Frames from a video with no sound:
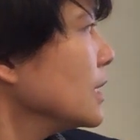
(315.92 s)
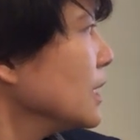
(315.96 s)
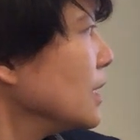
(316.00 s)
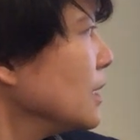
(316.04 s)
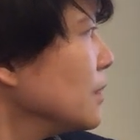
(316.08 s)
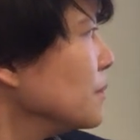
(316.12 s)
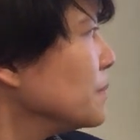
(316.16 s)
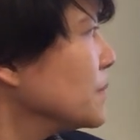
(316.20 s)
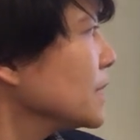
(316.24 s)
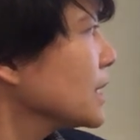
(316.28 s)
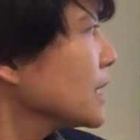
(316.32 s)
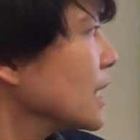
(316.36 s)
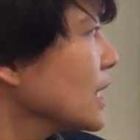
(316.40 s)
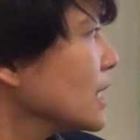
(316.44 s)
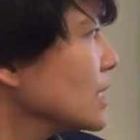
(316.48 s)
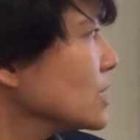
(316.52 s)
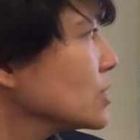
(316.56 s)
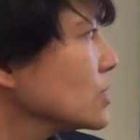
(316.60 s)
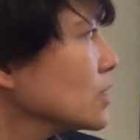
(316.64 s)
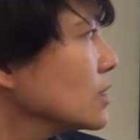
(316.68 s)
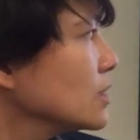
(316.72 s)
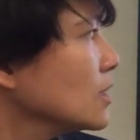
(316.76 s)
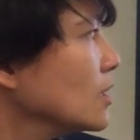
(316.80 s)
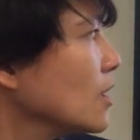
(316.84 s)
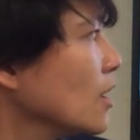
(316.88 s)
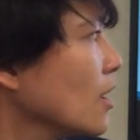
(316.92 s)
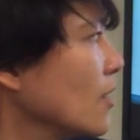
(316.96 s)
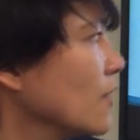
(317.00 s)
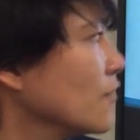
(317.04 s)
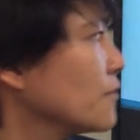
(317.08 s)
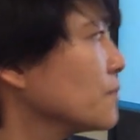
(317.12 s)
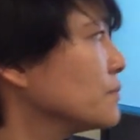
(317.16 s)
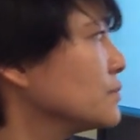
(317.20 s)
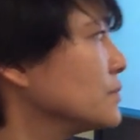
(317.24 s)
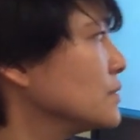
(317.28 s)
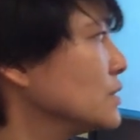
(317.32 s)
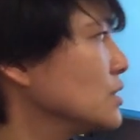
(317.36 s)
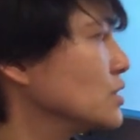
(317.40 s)
implication
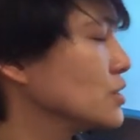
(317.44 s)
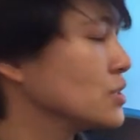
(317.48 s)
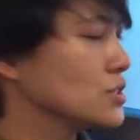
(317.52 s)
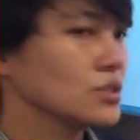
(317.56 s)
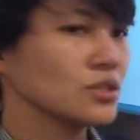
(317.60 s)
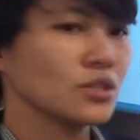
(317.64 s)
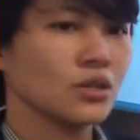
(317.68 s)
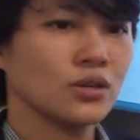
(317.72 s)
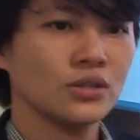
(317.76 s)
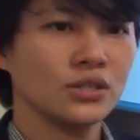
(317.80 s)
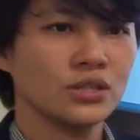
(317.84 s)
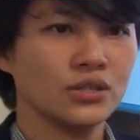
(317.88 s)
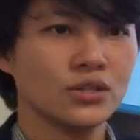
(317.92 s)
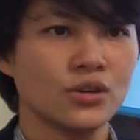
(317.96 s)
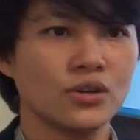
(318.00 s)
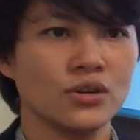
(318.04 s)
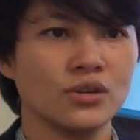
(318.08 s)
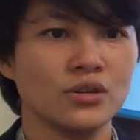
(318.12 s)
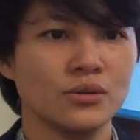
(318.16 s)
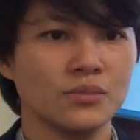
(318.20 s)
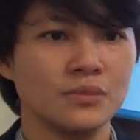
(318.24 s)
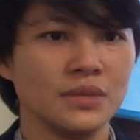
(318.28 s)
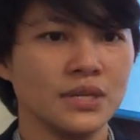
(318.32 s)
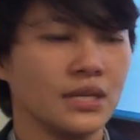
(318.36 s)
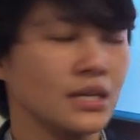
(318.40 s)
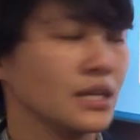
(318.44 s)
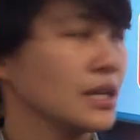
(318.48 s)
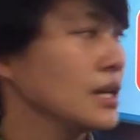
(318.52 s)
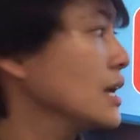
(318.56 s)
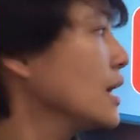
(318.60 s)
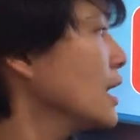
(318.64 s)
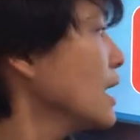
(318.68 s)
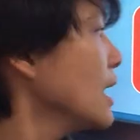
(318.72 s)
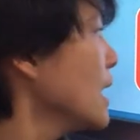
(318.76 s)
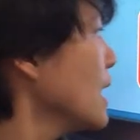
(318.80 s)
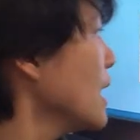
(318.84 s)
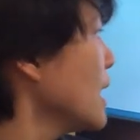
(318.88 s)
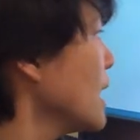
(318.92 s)
of digital economy
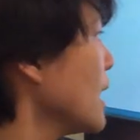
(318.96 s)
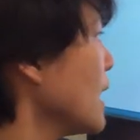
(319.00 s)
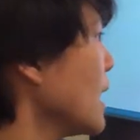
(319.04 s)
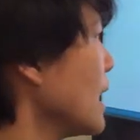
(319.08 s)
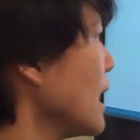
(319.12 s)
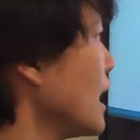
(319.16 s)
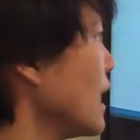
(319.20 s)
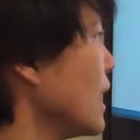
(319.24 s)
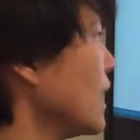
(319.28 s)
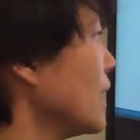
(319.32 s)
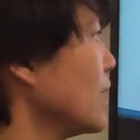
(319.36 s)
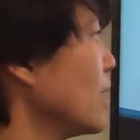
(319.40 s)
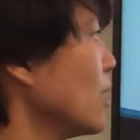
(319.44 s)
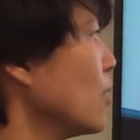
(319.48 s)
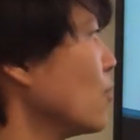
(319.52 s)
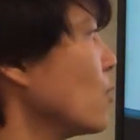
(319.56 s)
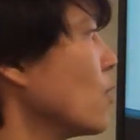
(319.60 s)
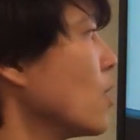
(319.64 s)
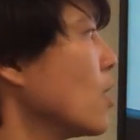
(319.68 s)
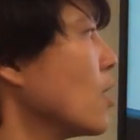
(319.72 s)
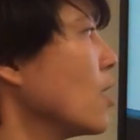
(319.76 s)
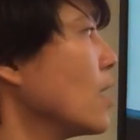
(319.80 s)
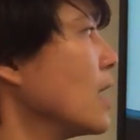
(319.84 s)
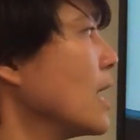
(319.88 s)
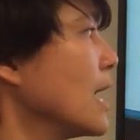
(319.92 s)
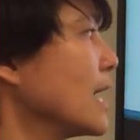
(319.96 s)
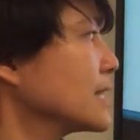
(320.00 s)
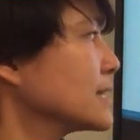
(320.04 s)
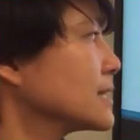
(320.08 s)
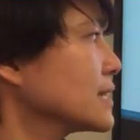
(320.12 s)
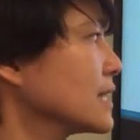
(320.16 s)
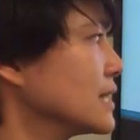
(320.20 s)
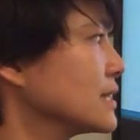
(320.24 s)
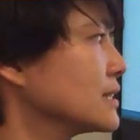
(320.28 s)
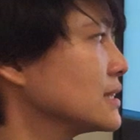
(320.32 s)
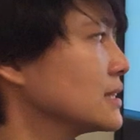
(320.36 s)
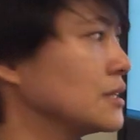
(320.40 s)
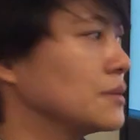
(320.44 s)
and avoid
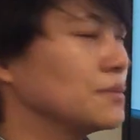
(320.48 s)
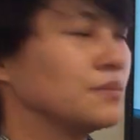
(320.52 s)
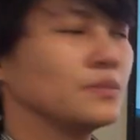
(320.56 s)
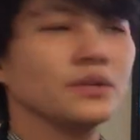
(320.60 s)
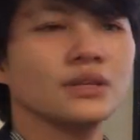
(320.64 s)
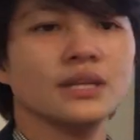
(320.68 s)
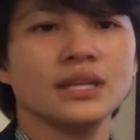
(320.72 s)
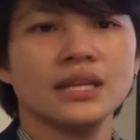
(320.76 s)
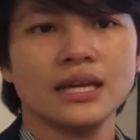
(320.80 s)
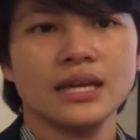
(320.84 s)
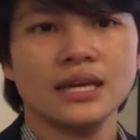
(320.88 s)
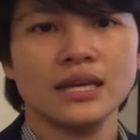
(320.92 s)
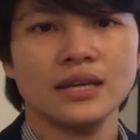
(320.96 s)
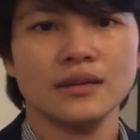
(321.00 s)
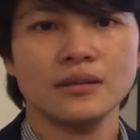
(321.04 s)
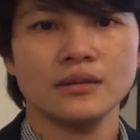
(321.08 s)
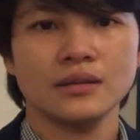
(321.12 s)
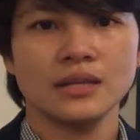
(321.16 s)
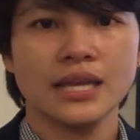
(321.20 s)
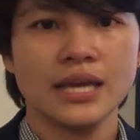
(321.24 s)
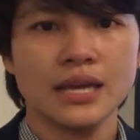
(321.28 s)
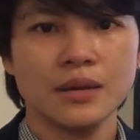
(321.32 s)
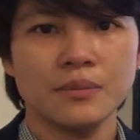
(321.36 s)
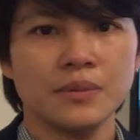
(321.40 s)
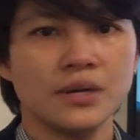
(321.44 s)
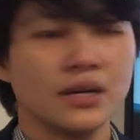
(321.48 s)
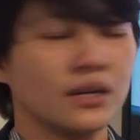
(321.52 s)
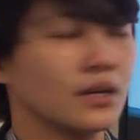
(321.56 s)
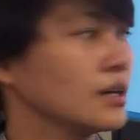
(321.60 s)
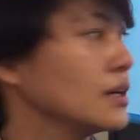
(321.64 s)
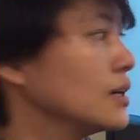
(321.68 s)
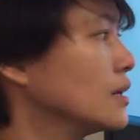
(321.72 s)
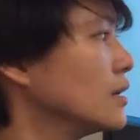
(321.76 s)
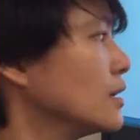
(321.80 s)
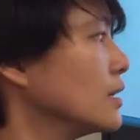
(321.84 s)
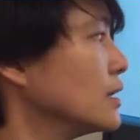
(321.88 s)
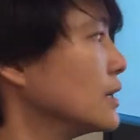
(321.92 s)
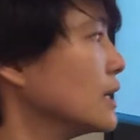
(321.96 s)
excessive
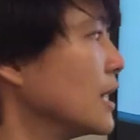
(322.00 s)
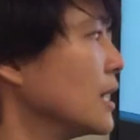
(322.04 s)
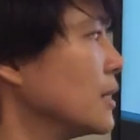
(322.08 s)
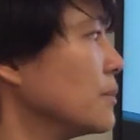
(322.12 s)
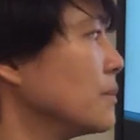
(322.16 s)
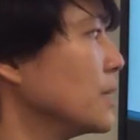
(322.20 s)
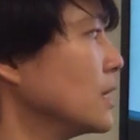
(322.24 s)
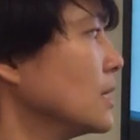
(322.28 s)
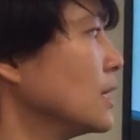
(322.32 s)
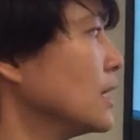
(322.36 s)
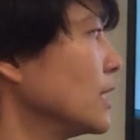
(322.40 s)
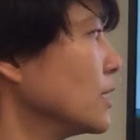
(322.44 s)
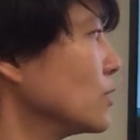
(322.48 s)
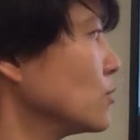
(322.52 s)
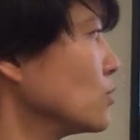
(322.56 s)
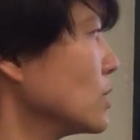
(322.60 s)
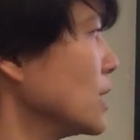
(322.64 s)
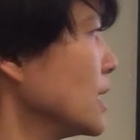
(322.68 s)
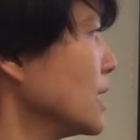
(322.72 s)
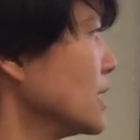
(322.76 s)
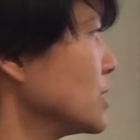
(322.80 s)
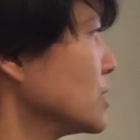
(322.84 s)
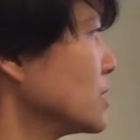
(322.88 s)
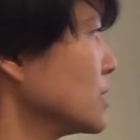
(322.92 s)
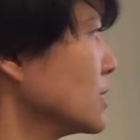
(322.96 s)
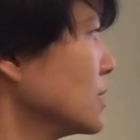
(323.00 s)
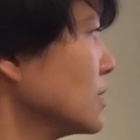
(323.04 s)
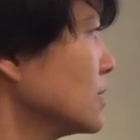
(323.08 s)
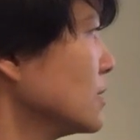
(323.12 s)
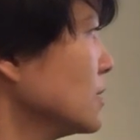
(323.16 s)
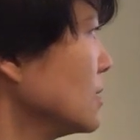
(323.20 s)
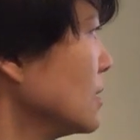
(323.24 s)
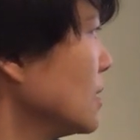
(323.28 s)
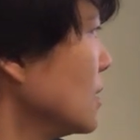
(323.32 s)
labor regulation,